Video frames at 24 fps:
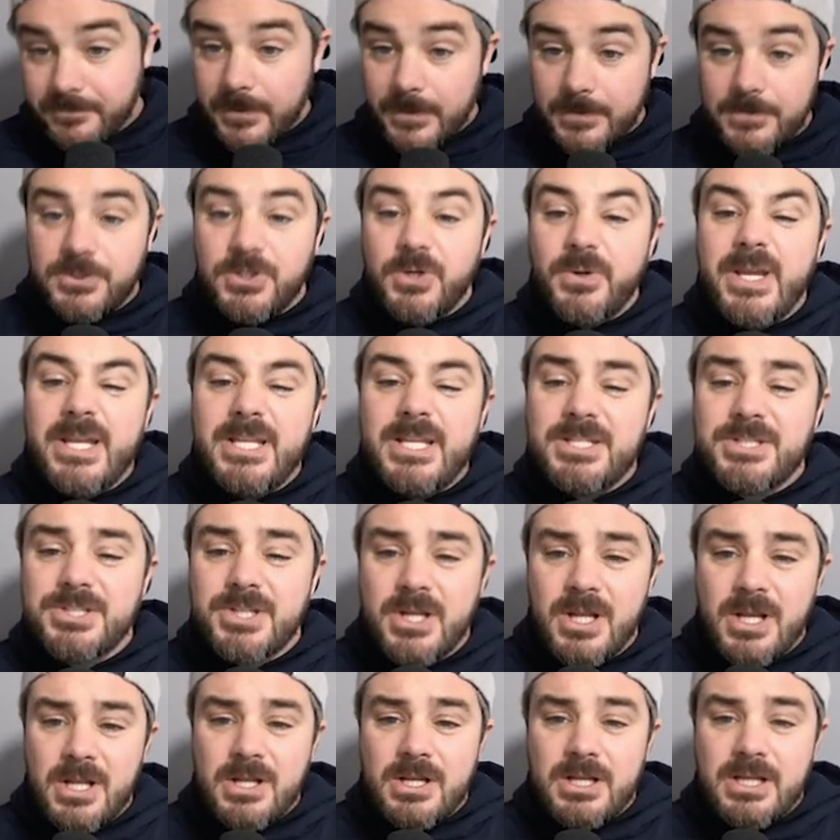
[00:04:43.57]
So Hinch,
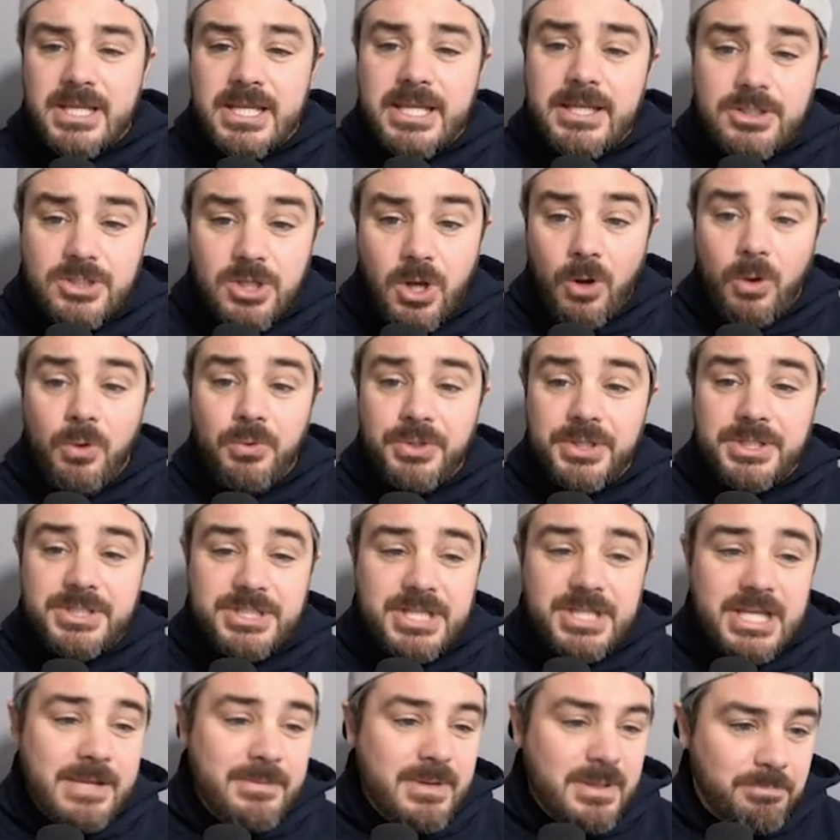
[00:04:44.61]
he told the
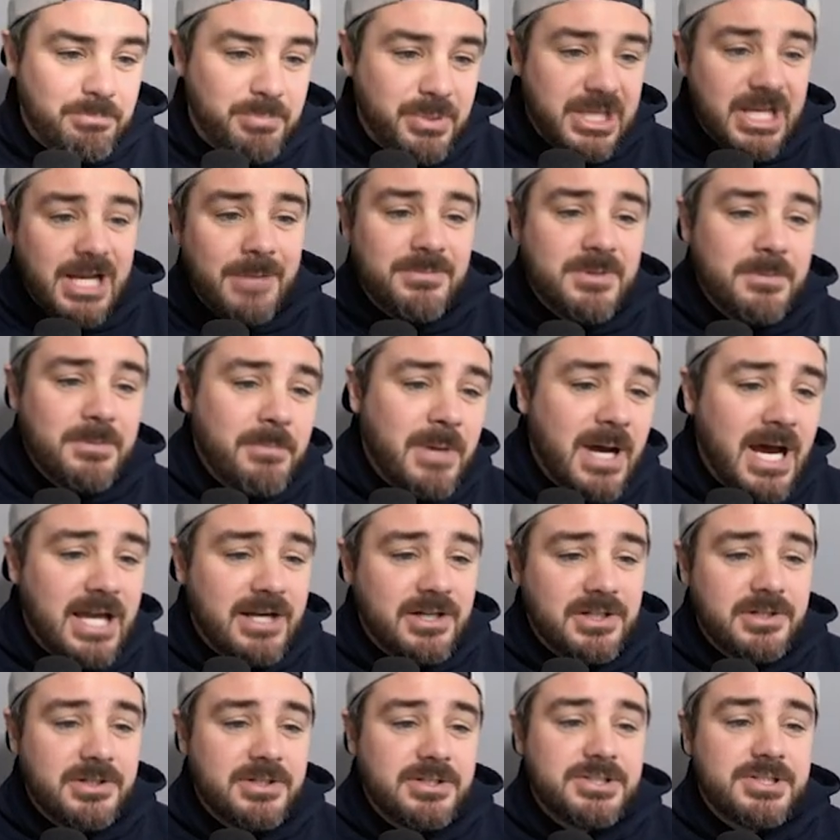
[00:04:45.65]
team, he beat up the
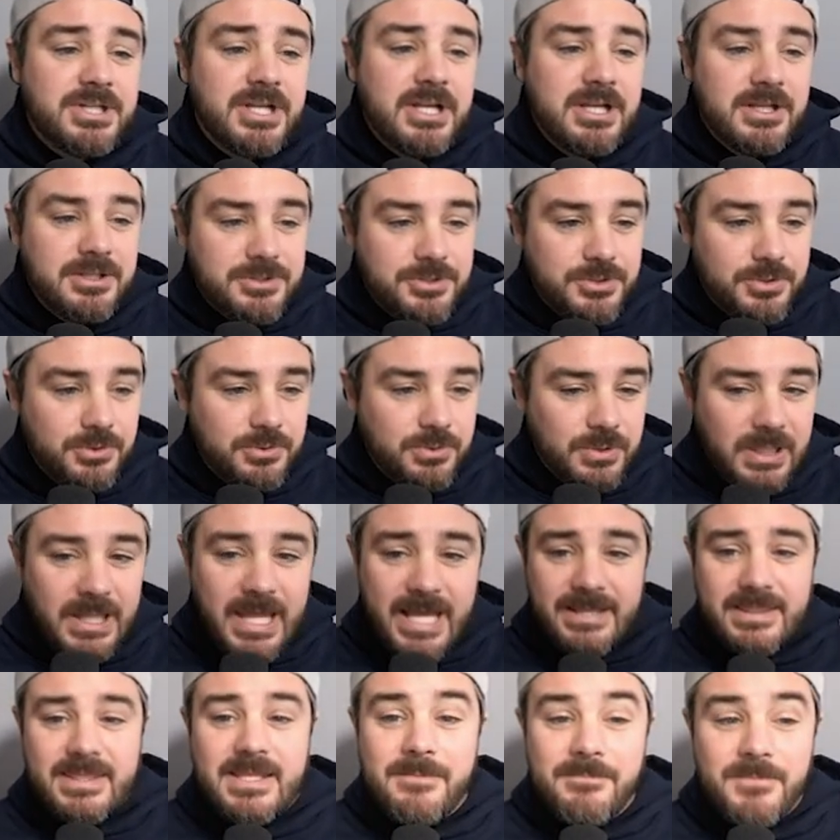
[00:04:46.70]
monitors to
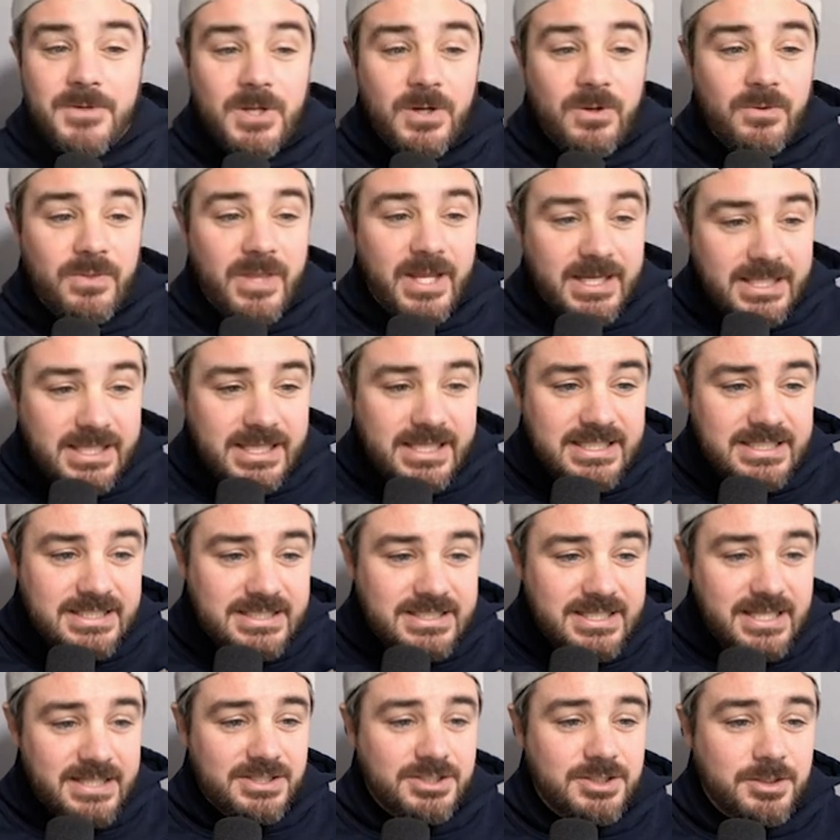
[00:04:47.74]
let them know that he
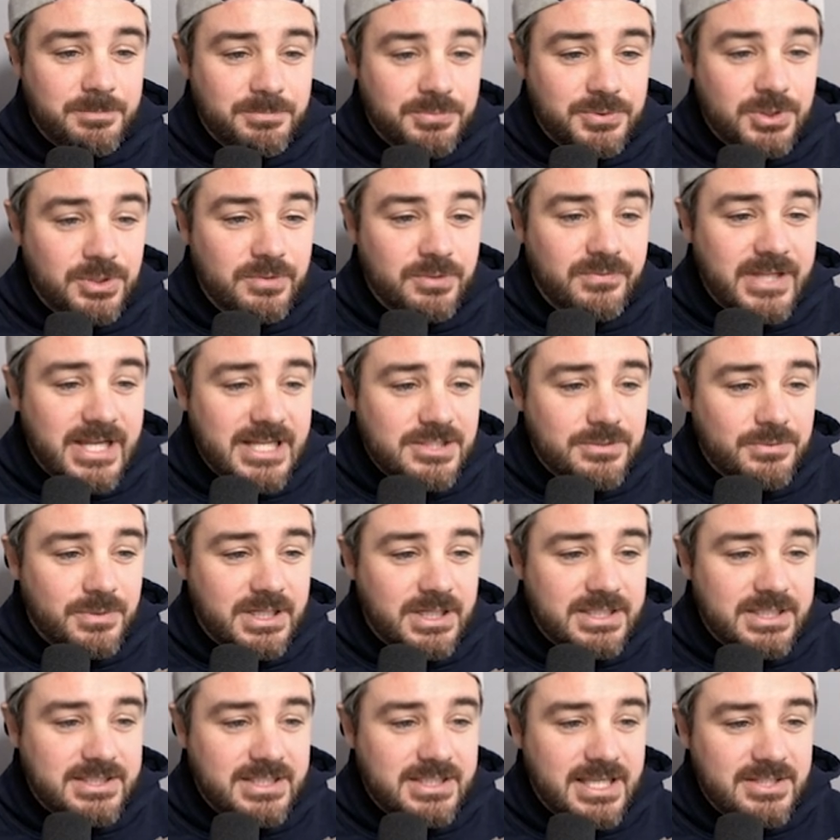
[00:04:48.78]
disapproved. That's what
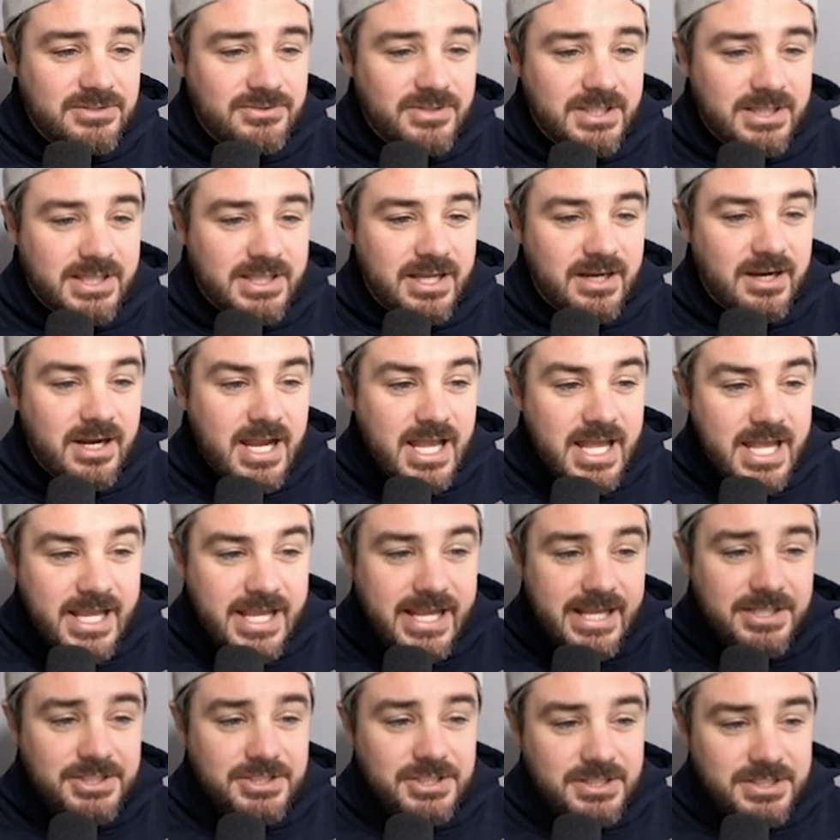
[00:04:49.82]
it says right there.
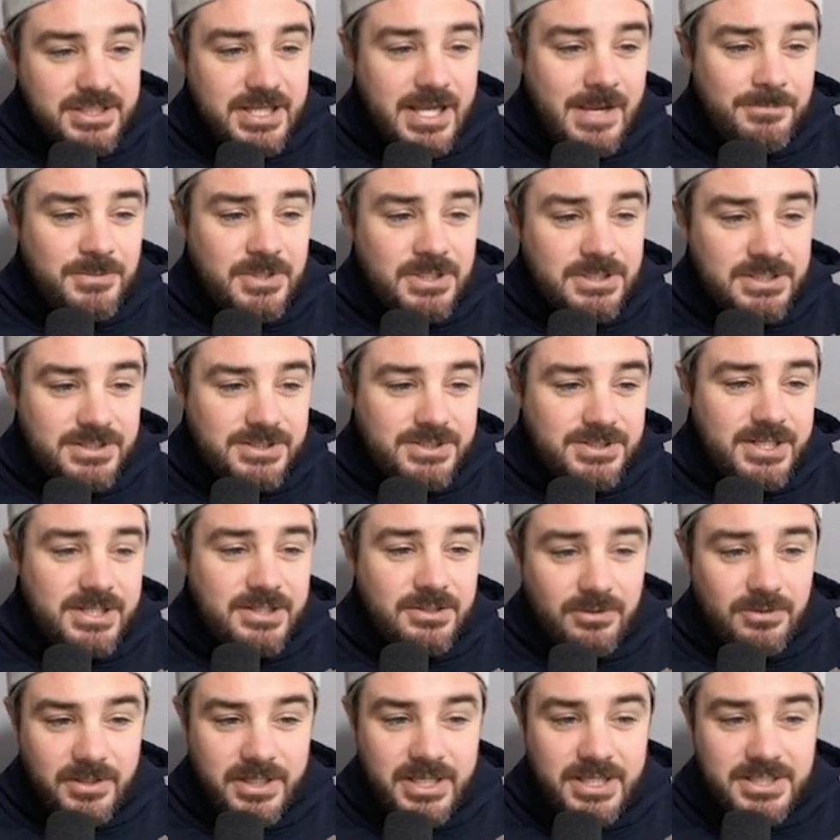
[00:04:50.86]
Hinch attempted to
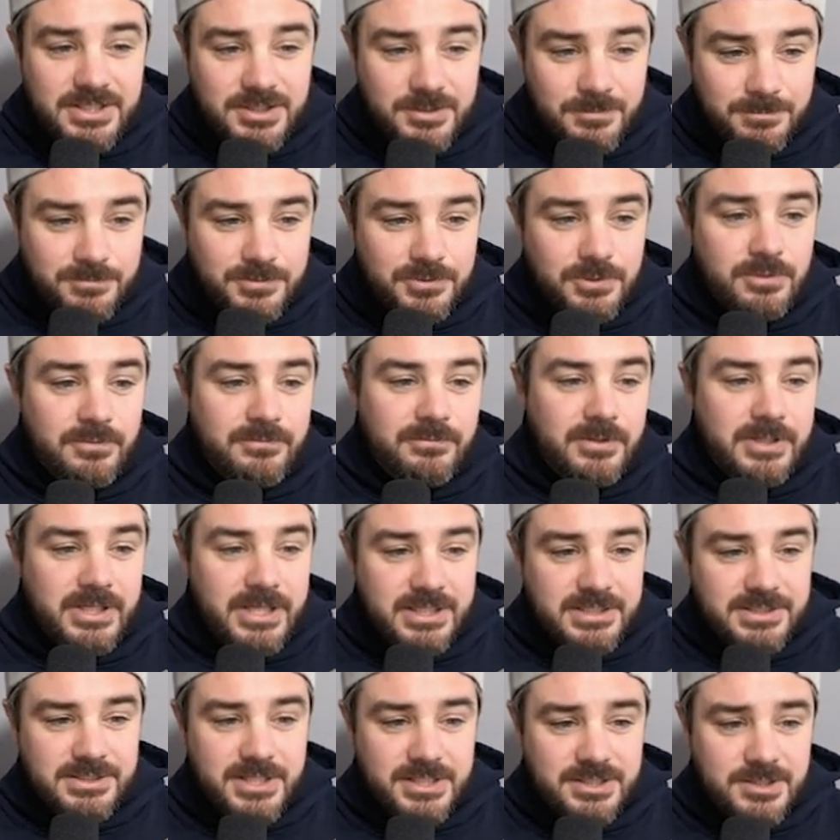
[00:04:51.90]
signal his
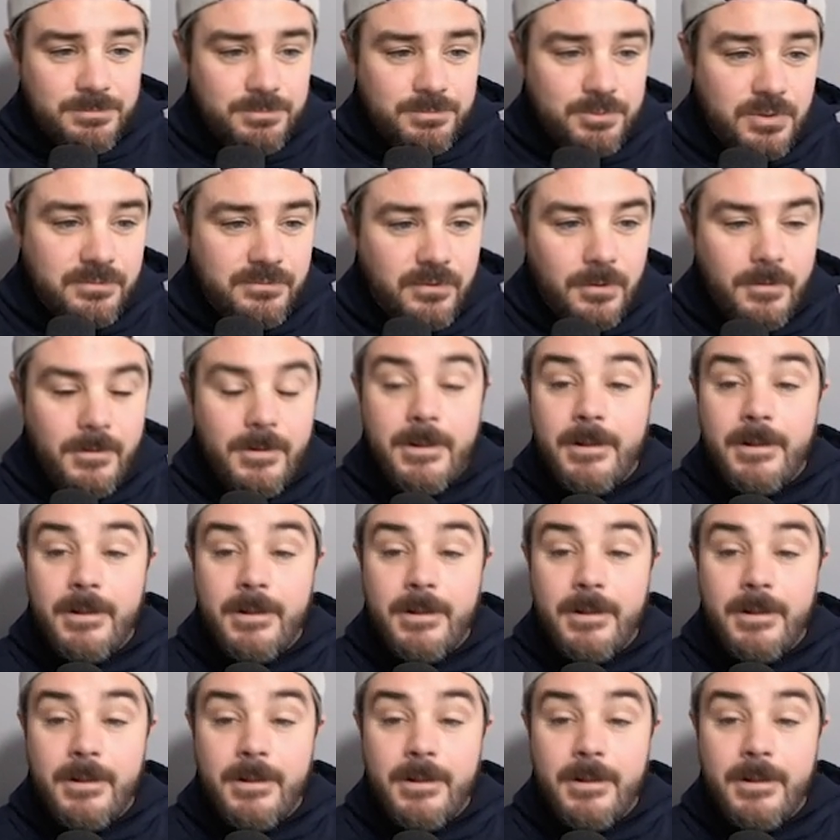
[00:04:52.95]
disapproval.